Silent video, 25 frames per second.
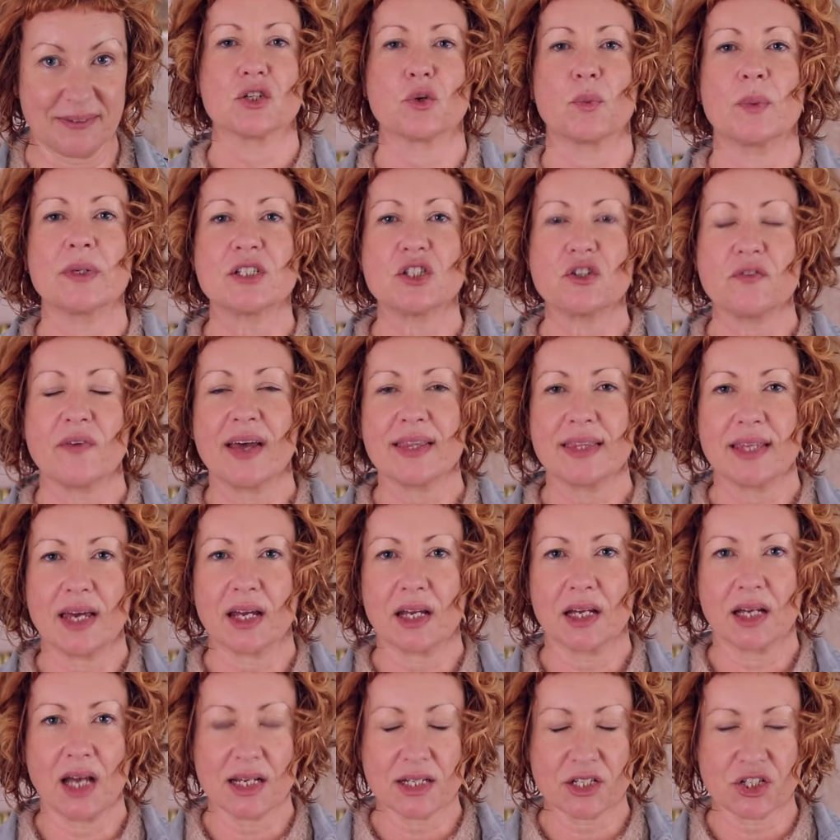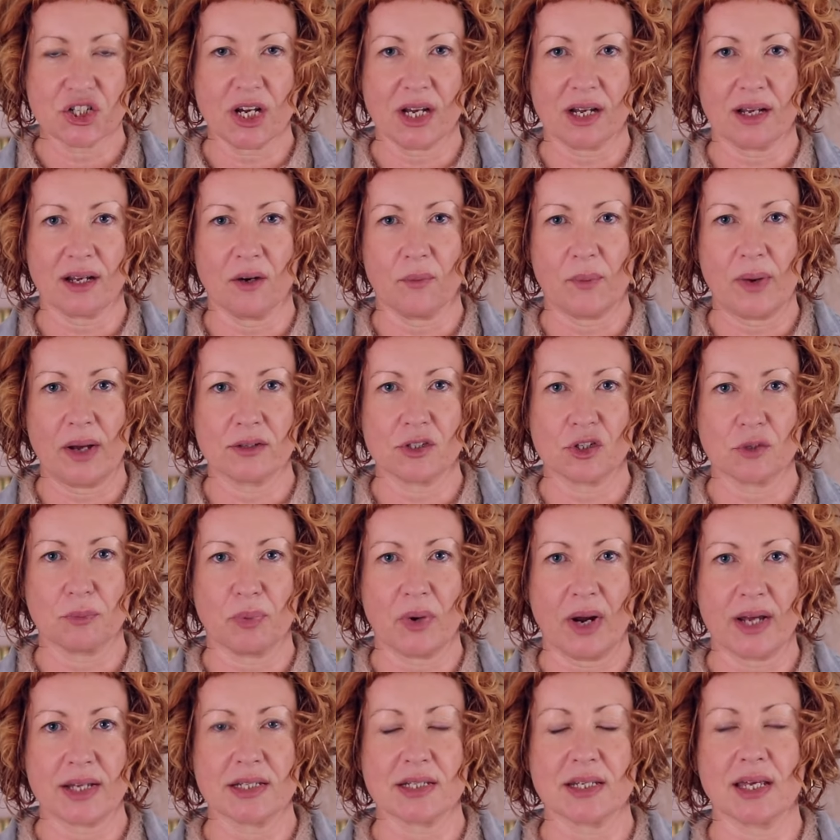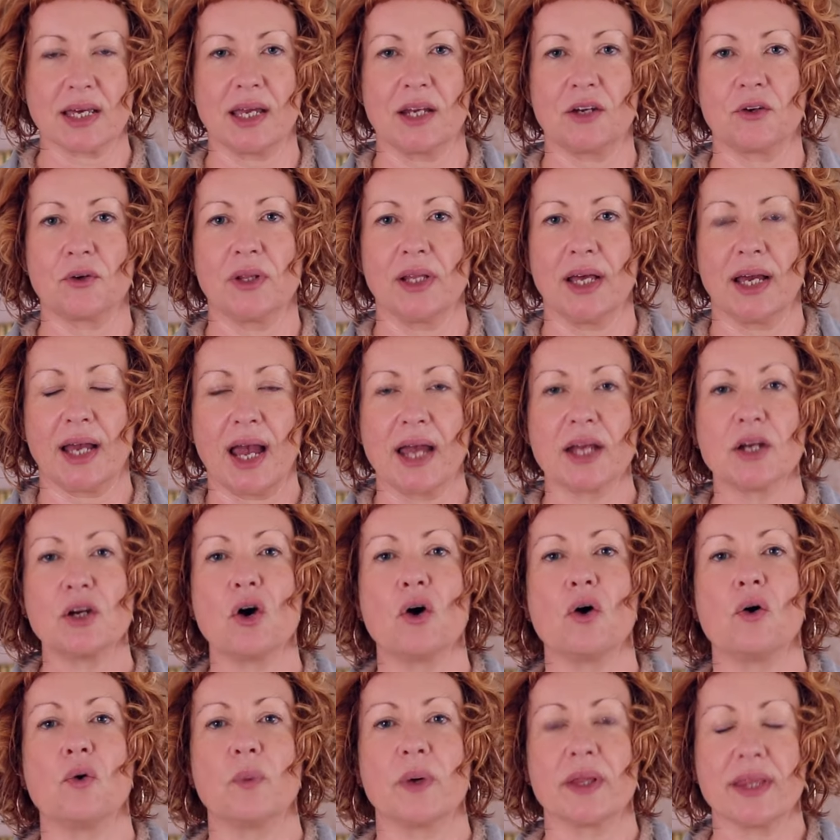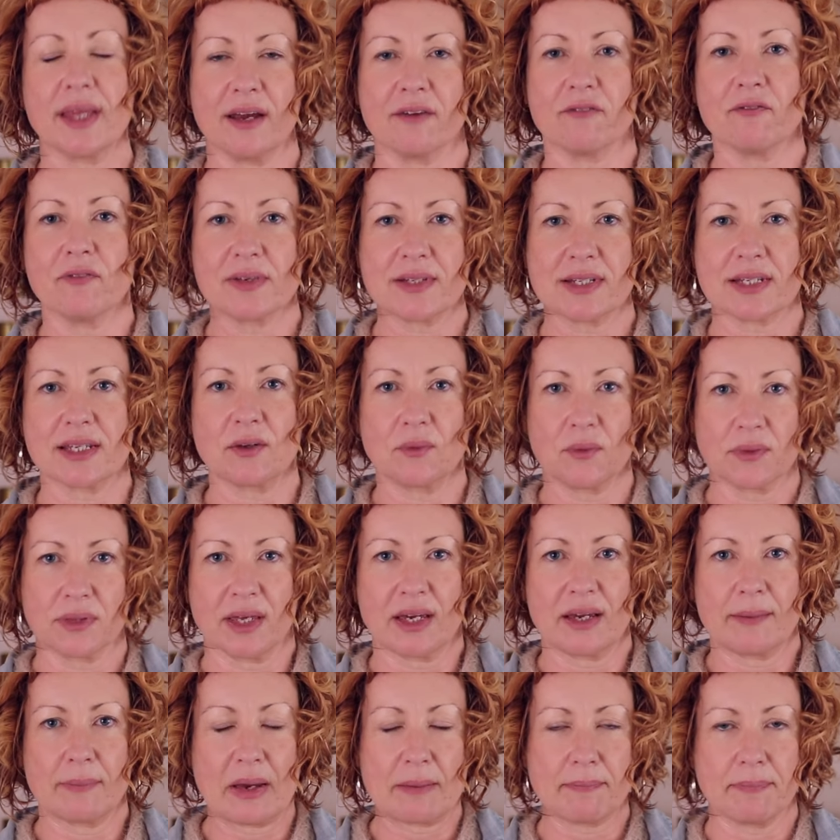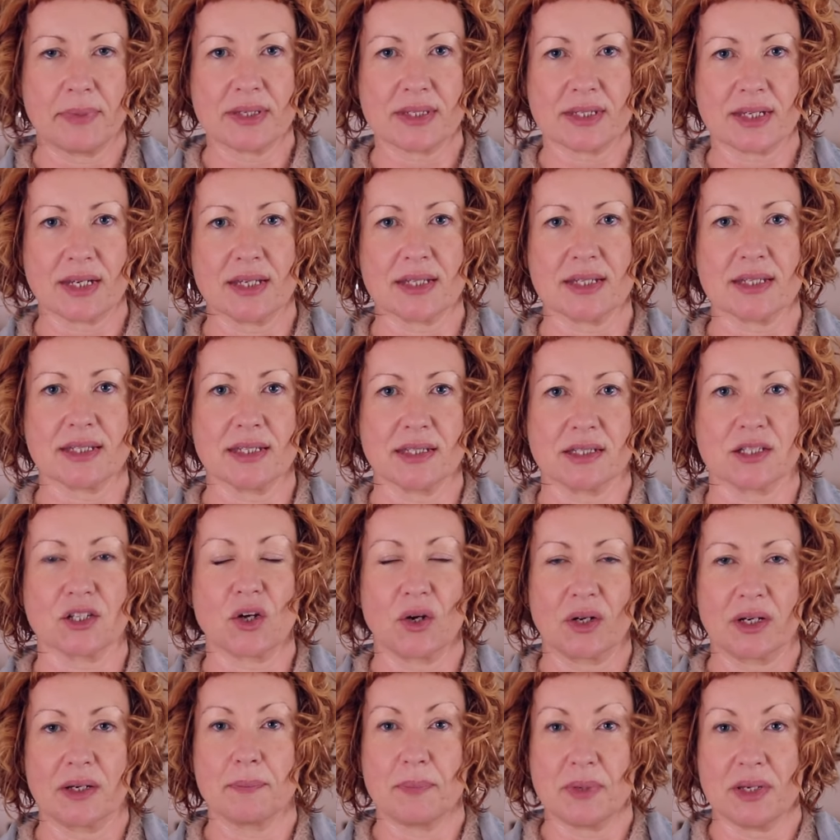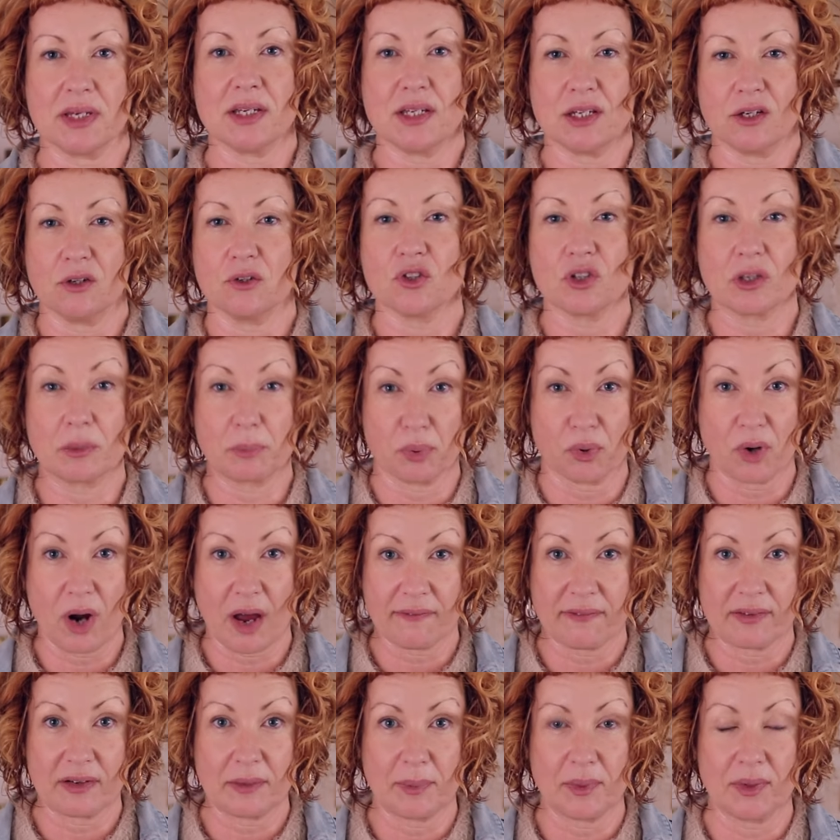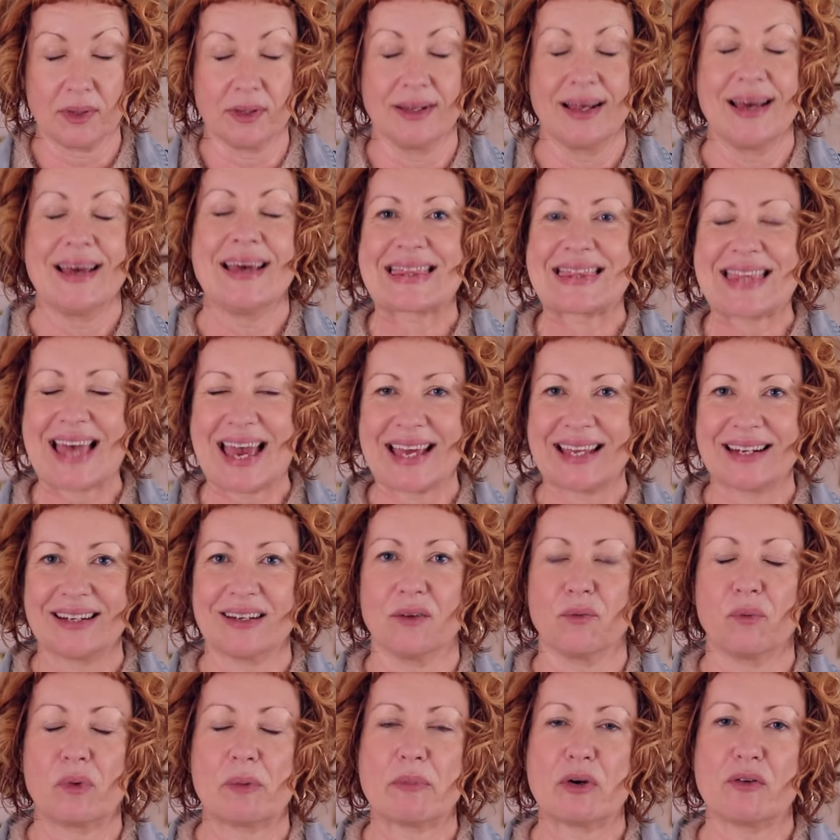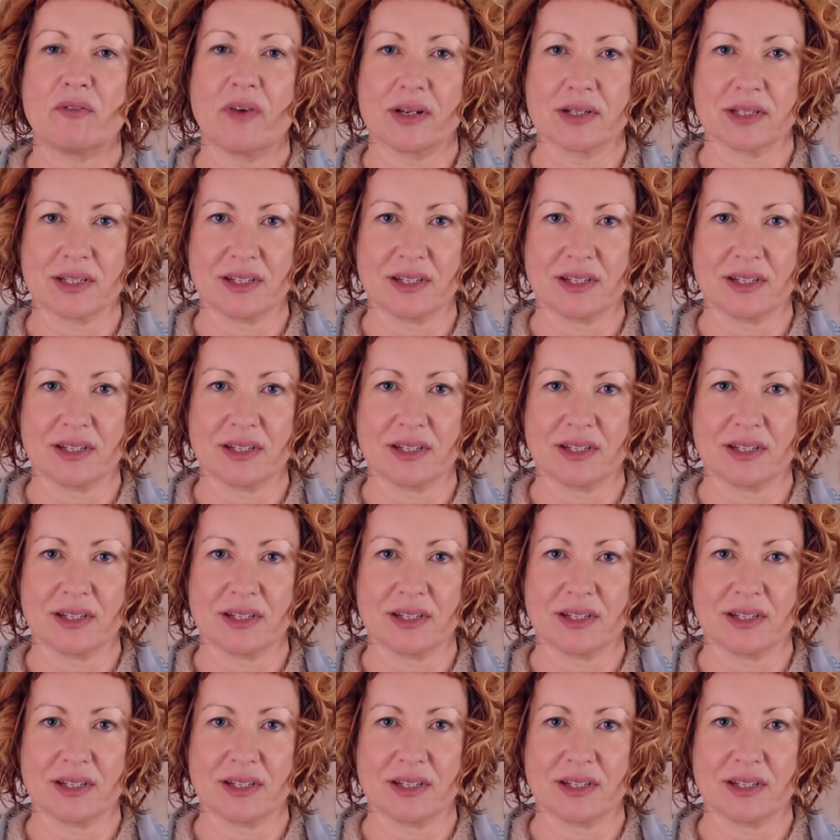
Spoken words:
So once you've had that gut check around your pricing and you're like, I know with every single thing in my business, it's going to be hugely profitable, then we move on